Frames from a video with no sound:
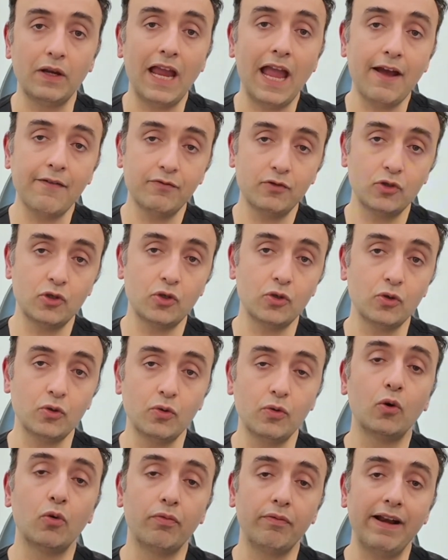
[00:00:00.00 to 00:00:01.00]
have
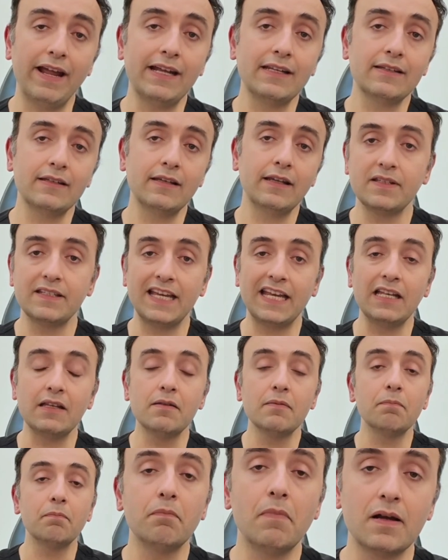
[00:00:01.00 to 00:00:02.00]
to correct
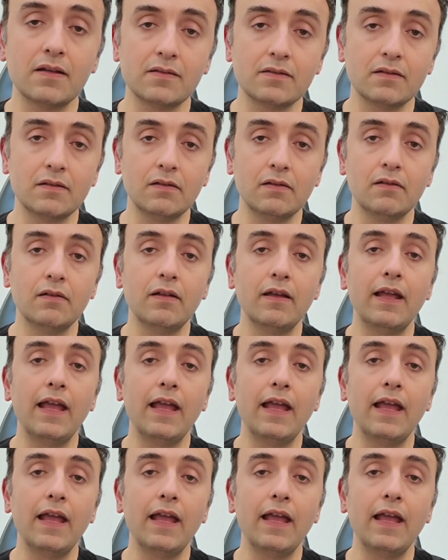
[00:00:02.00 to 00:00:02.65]
skin, muscle,